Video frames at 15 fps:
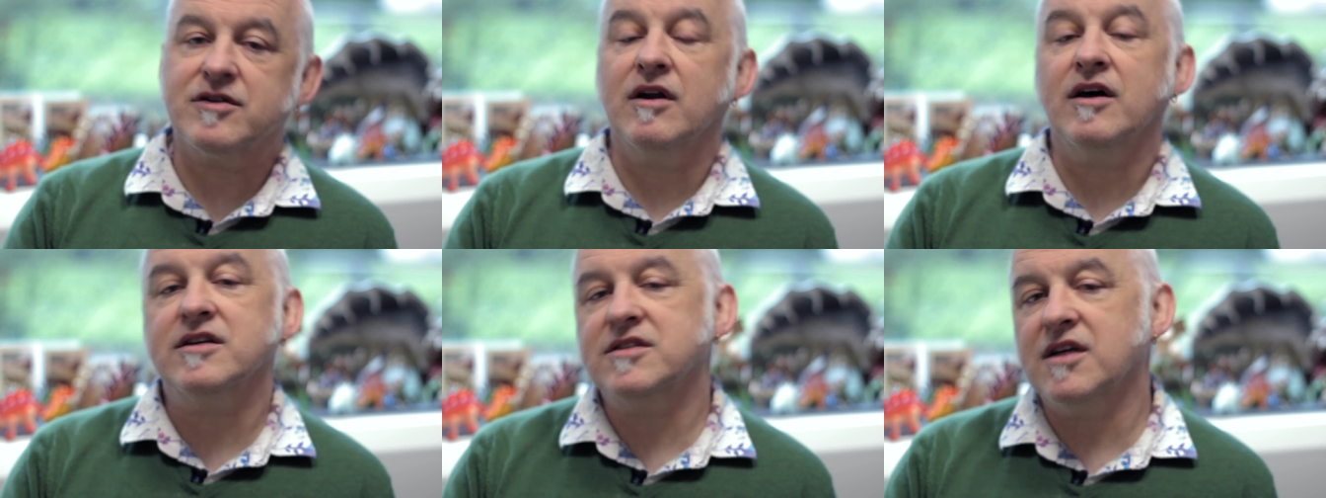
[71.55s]

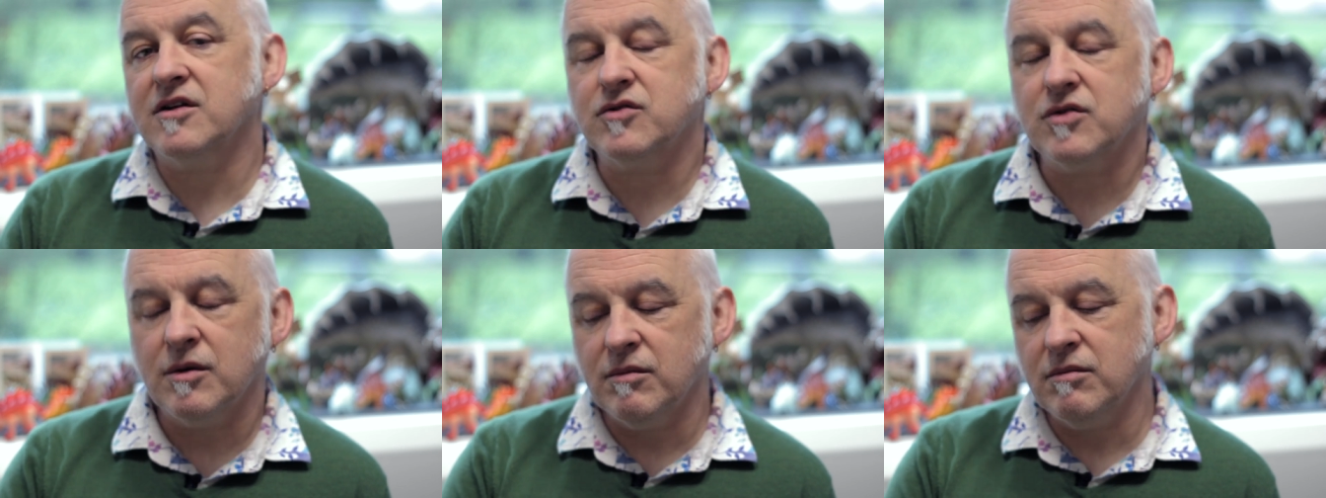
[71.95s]
And I
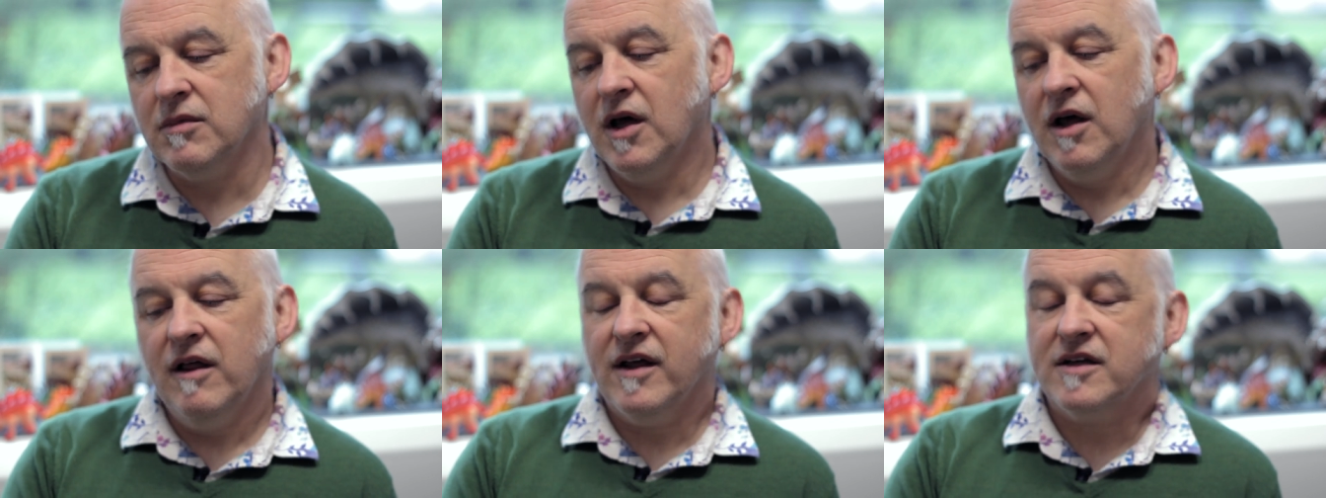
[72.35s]
said to him,
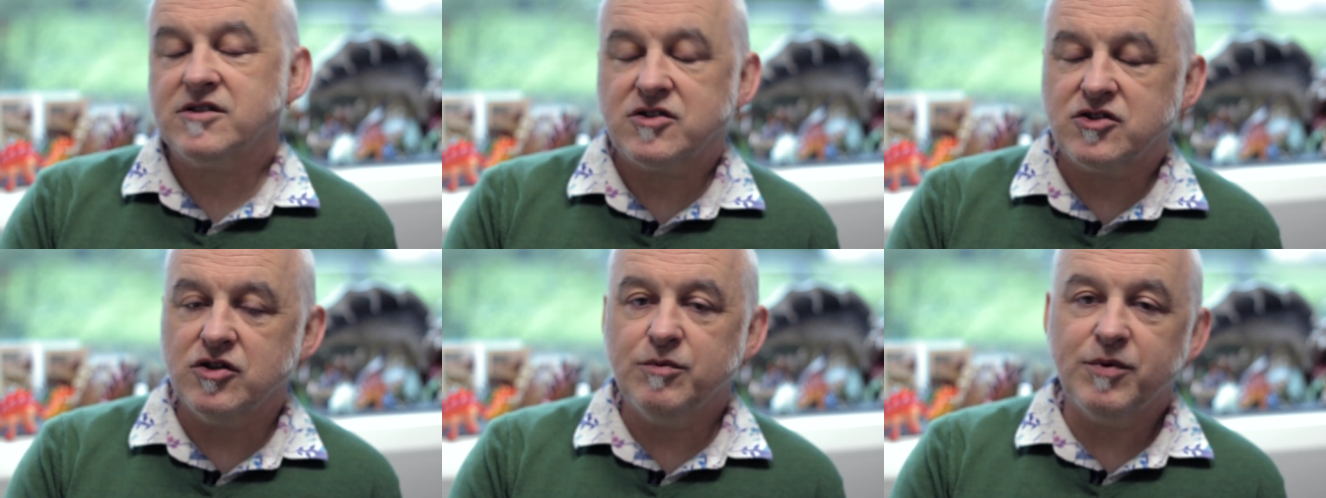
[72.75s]
that's
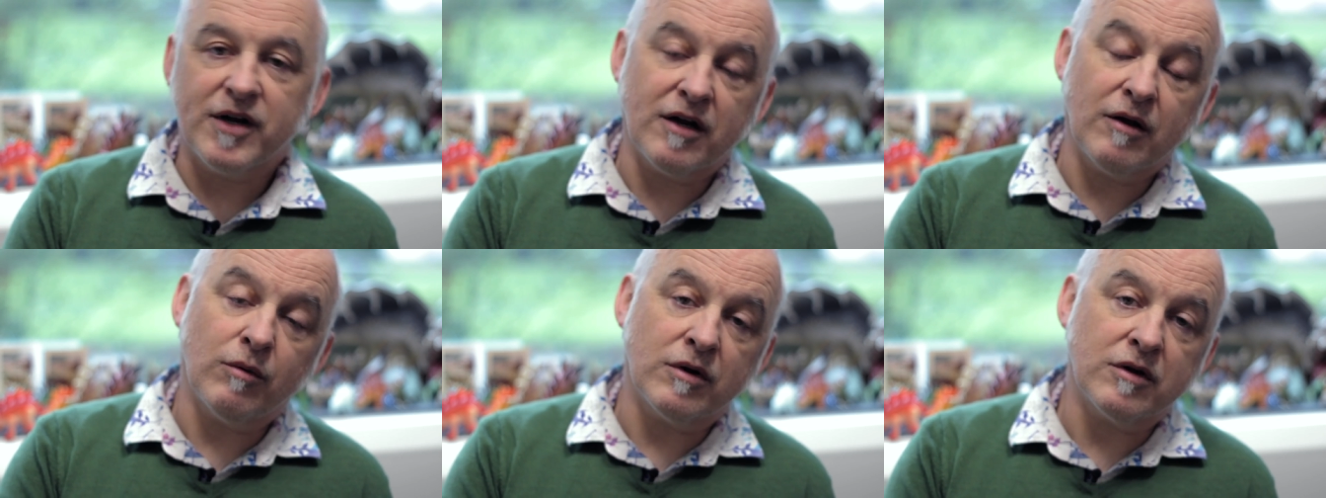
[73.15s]
stupid,
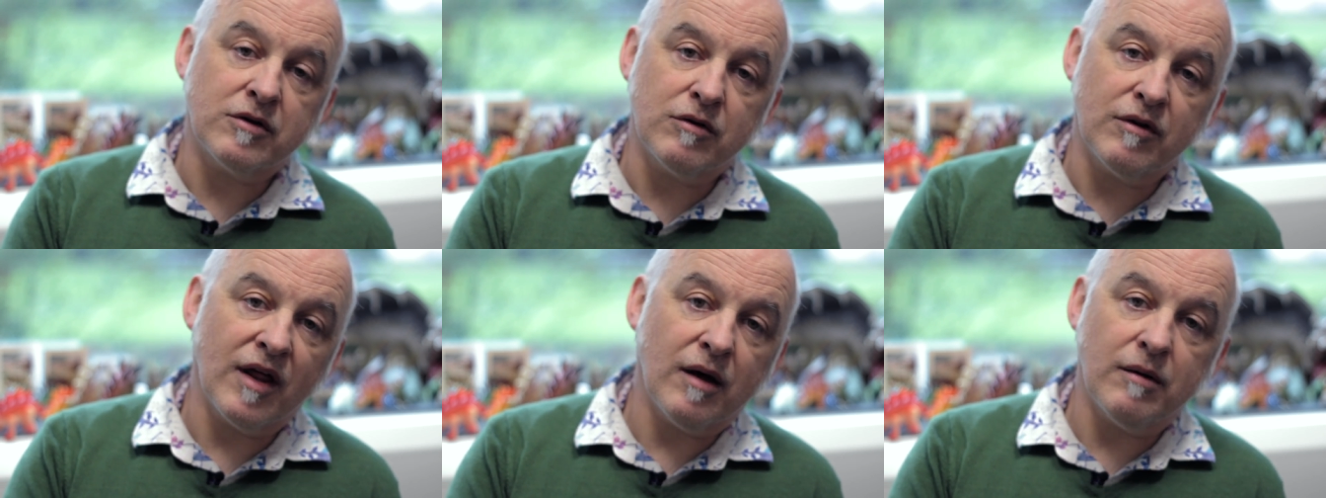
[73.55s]
I don't want to
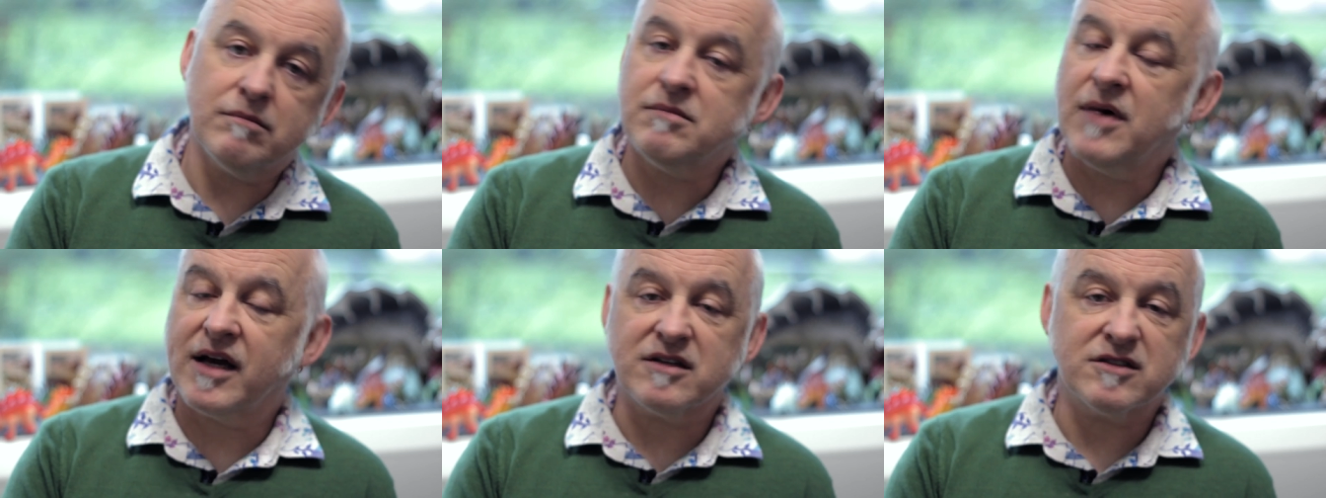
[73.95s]
do that.
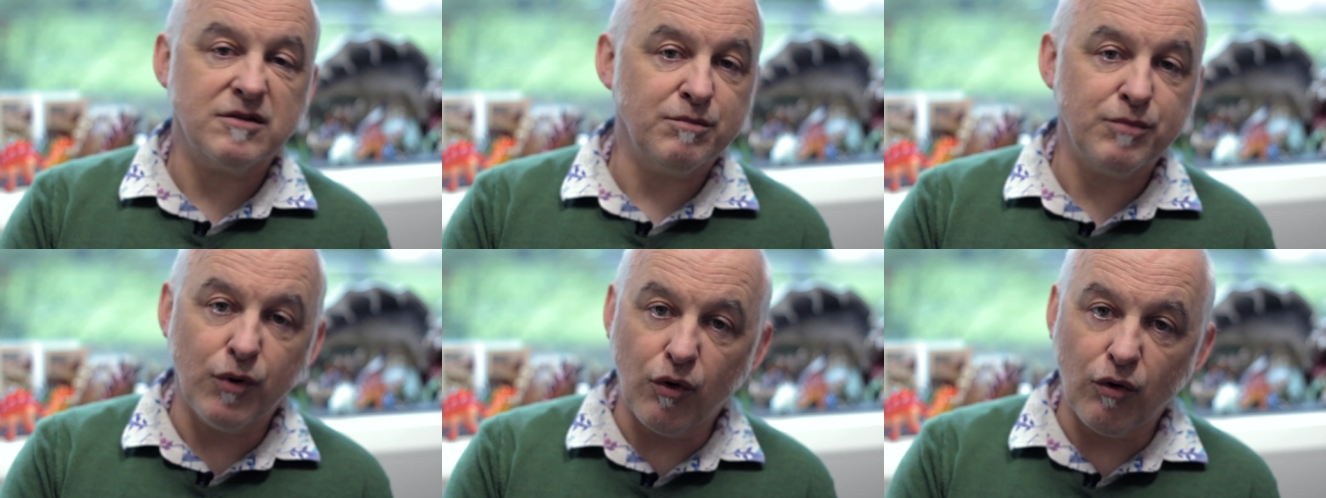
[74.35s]
Maggots
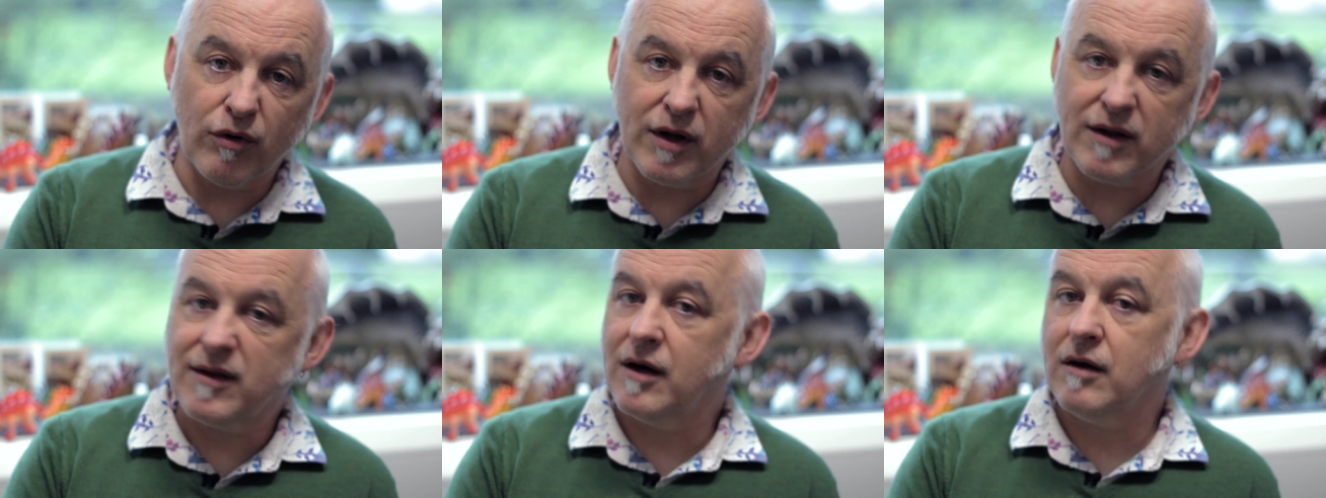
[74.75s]
are
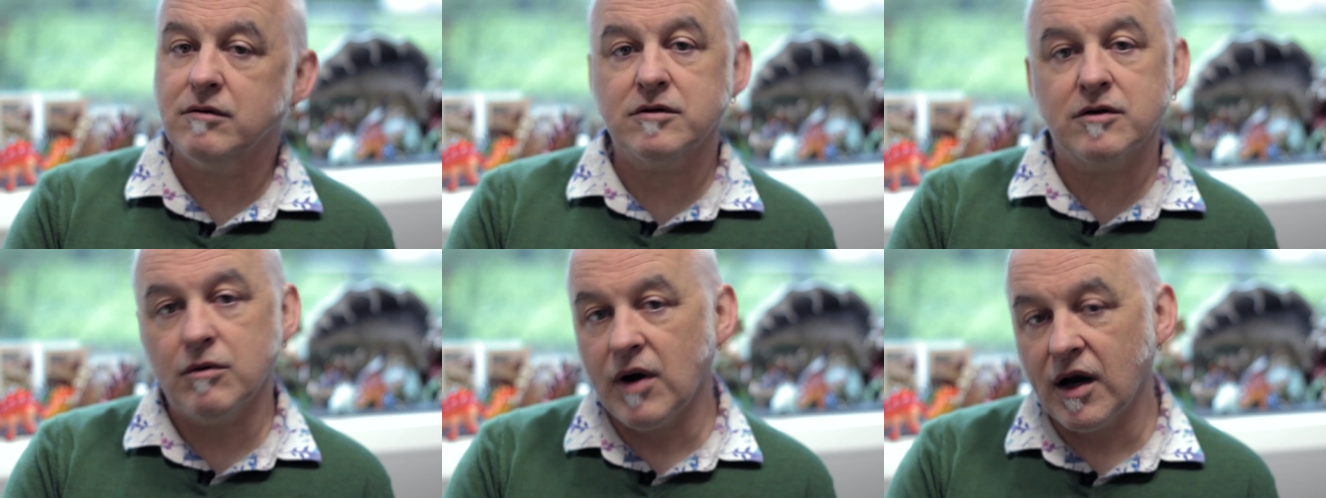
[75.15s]
boring, they
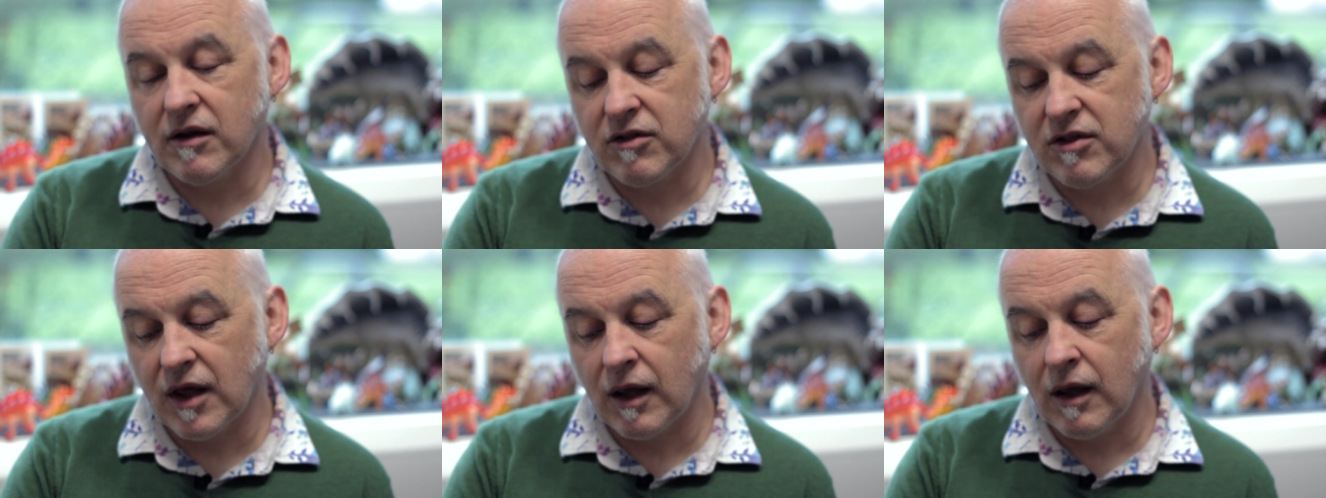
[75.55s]
don't do
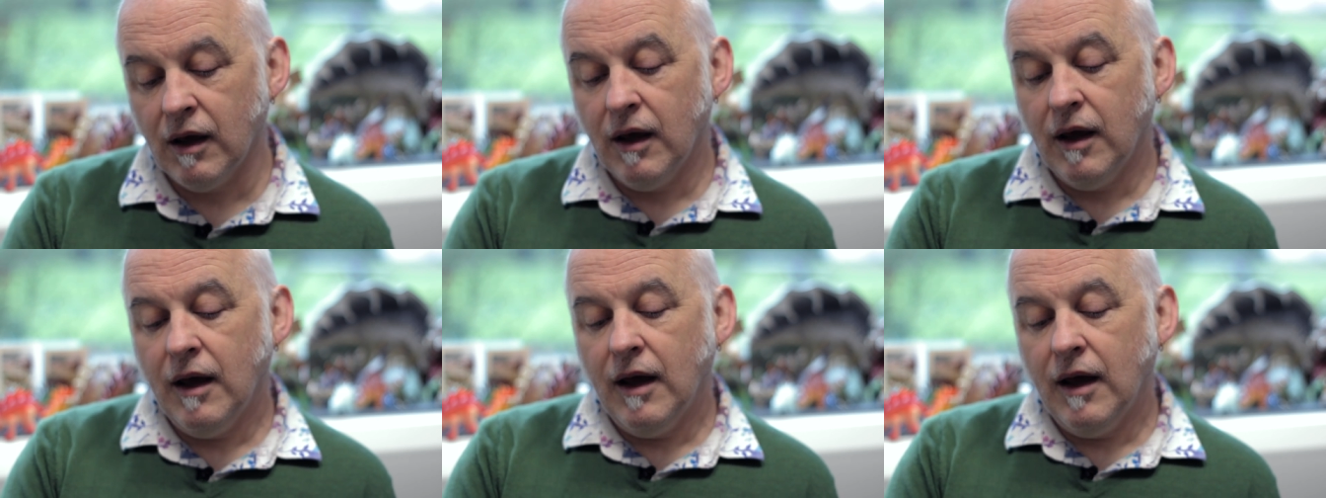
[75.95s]
anything.